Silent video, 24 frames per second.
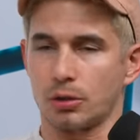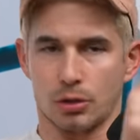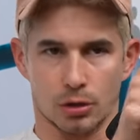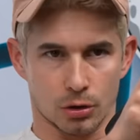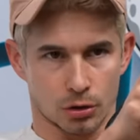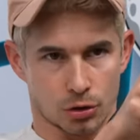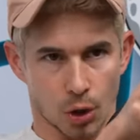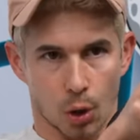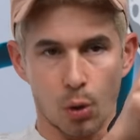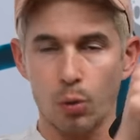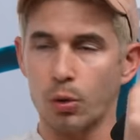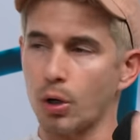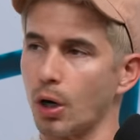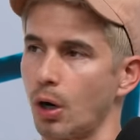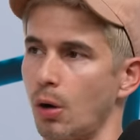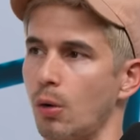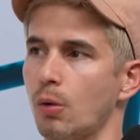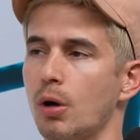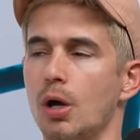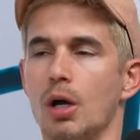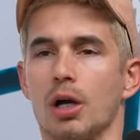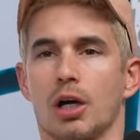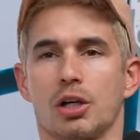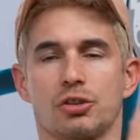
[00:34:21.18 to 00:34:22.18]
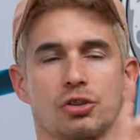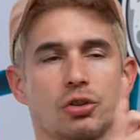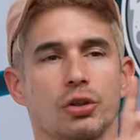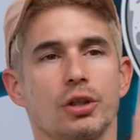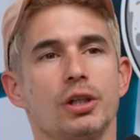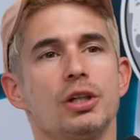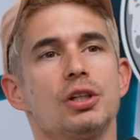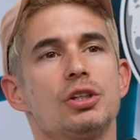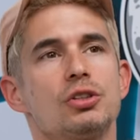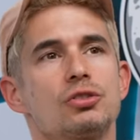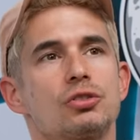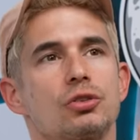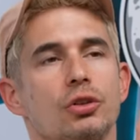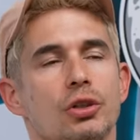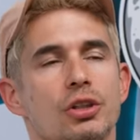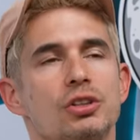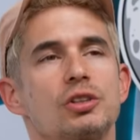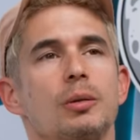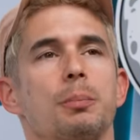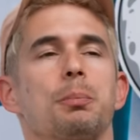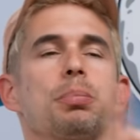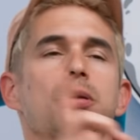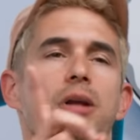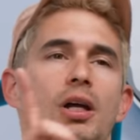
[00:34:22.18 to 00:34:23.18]
Don't go because there is. There is
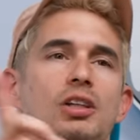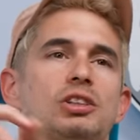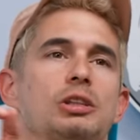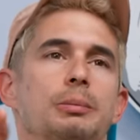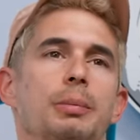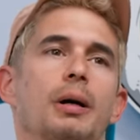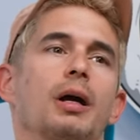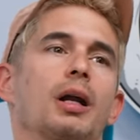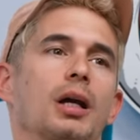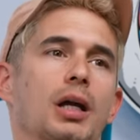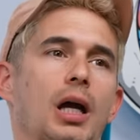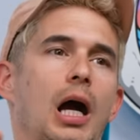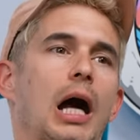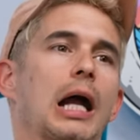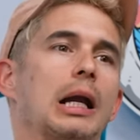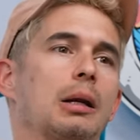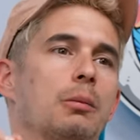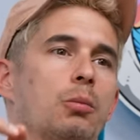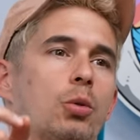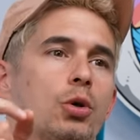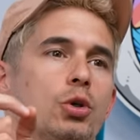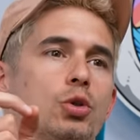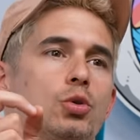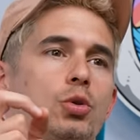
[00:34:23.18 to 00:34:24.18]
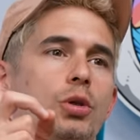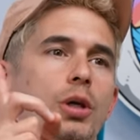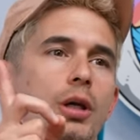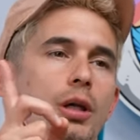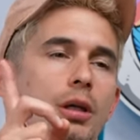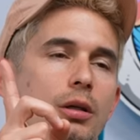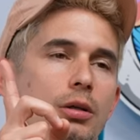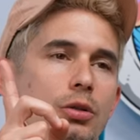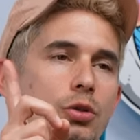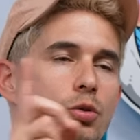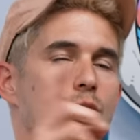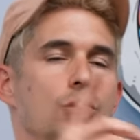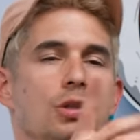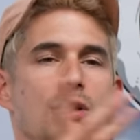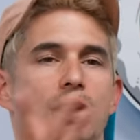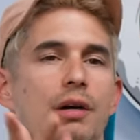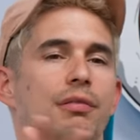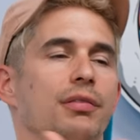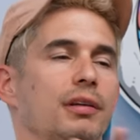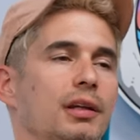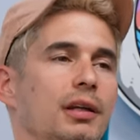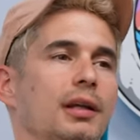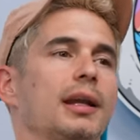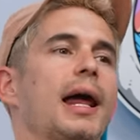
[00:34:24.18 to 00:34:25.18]
a plus about a condom where you can you can
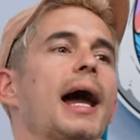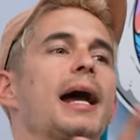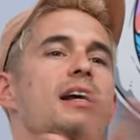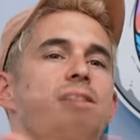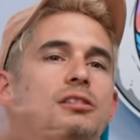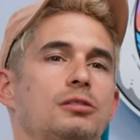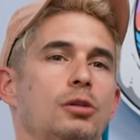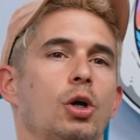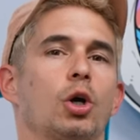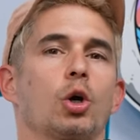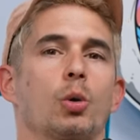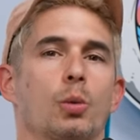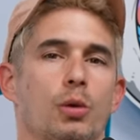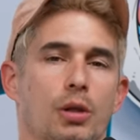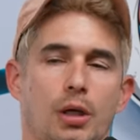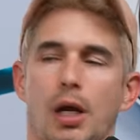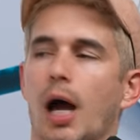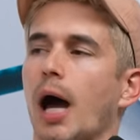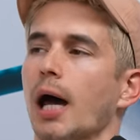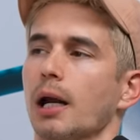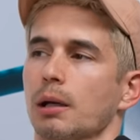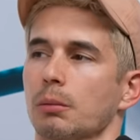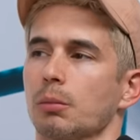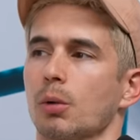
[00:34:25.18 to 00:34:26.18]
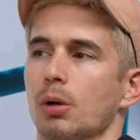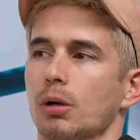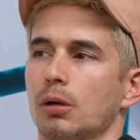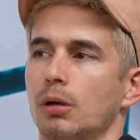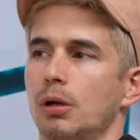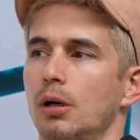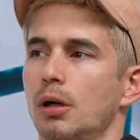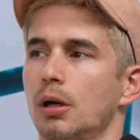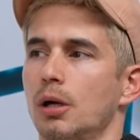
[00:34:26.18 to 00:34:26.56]
definitely last longer with a condom on.